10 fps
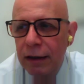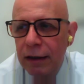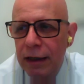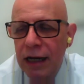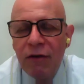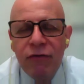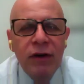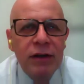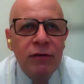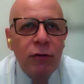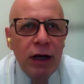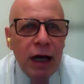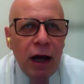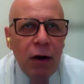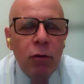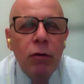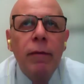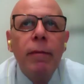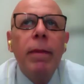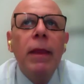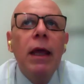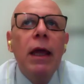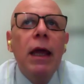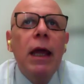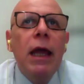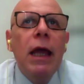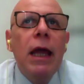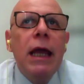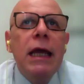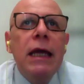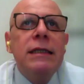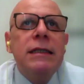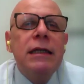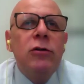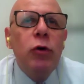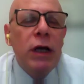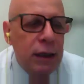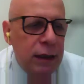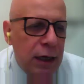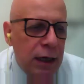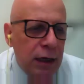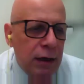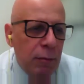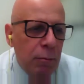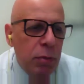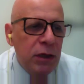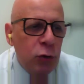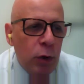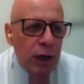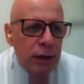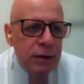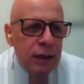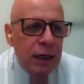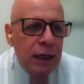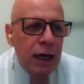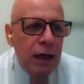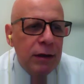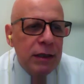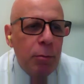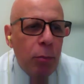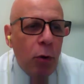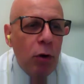effect right now. It's a treaty between the kingdom